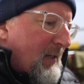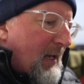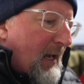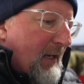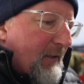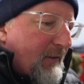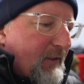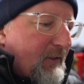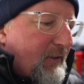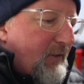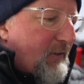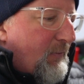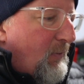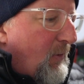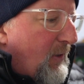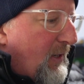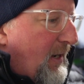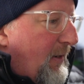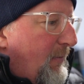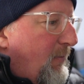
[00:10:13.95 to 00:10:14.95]
and this is
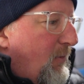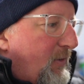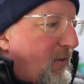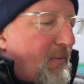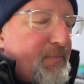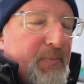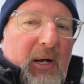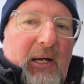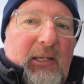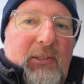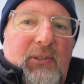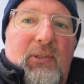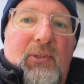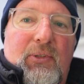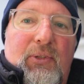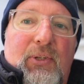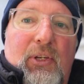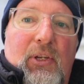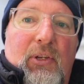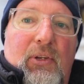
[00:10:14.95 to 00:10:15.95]
what I want to pass
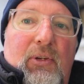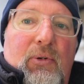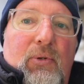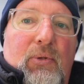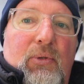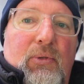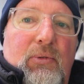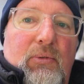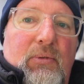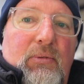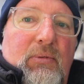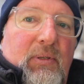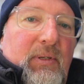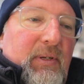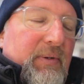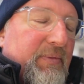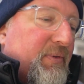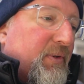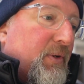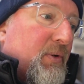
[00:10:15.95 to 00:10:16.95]
on you
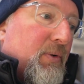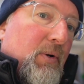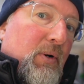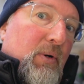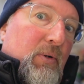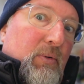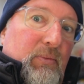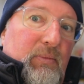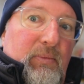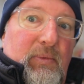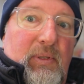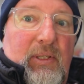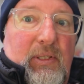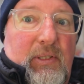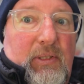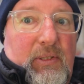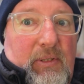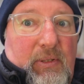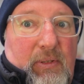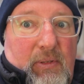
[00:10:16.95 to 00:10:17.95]
if you own
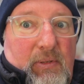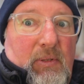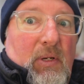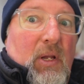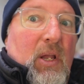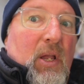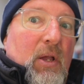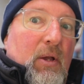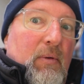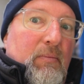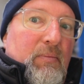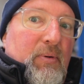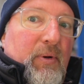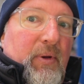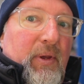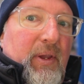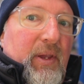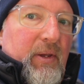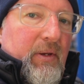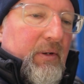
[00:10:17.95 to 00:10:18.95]
this
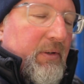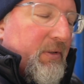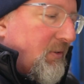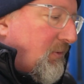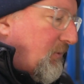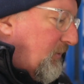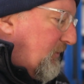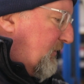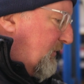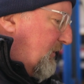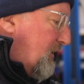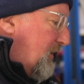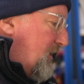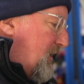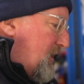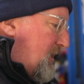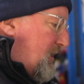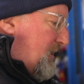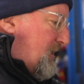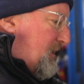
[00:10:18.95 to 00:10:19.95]
Prius.
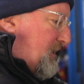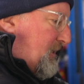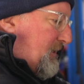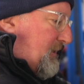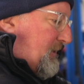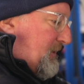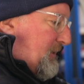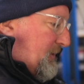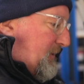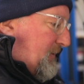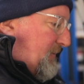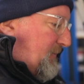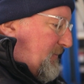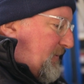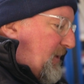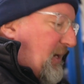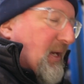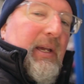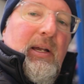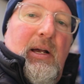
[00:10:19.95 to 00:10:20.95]

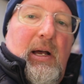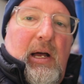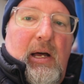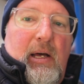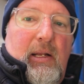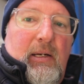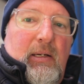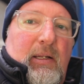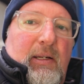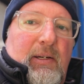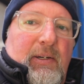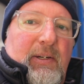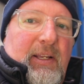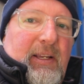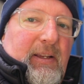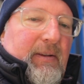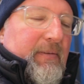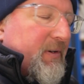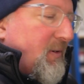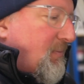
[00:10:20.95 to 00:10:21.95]
We are
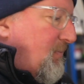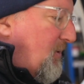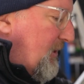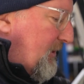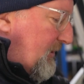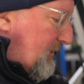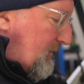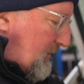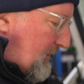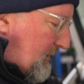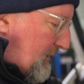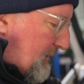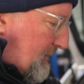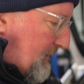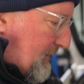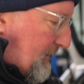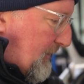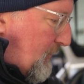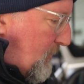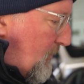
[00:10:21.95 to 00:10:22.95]
learning, everybody's
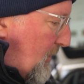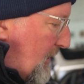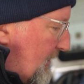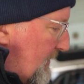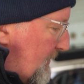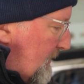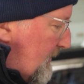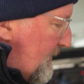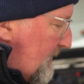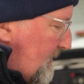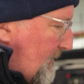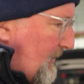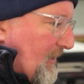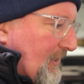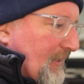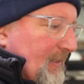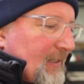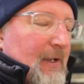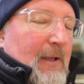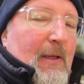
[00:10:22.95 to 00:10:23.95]
learning, you are
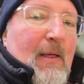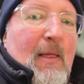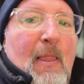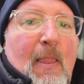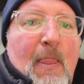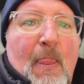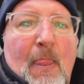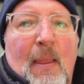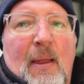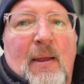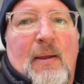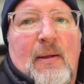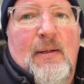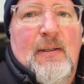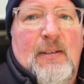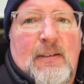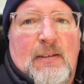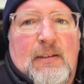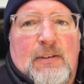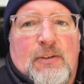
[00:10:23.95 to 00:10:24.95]
learning.
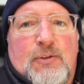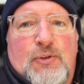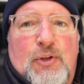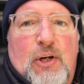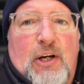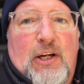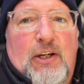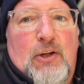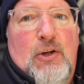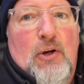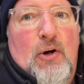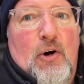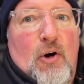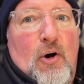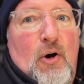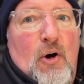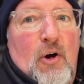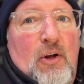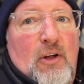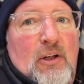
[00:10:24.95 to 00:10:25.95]
Check
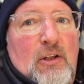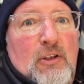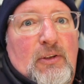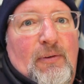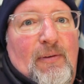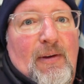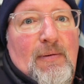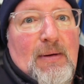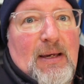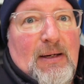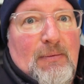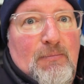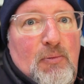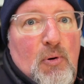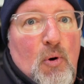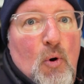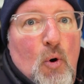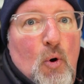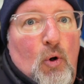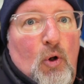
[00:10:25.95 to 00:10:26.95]
your swimming
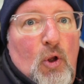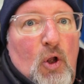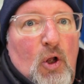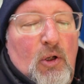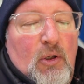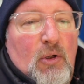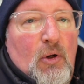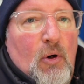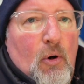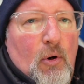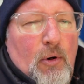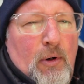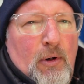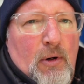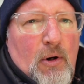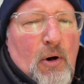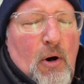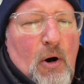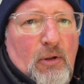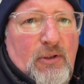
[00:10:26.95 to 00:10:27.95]
pool or
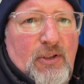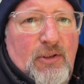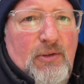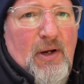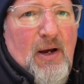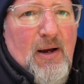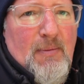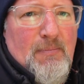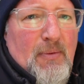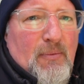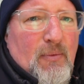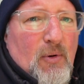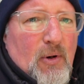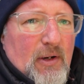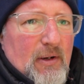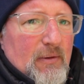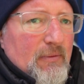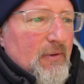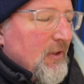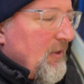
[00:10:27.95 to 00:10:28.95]
hot tub,
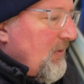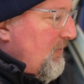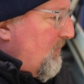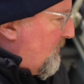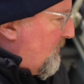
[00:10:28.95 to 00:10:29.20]
whatever you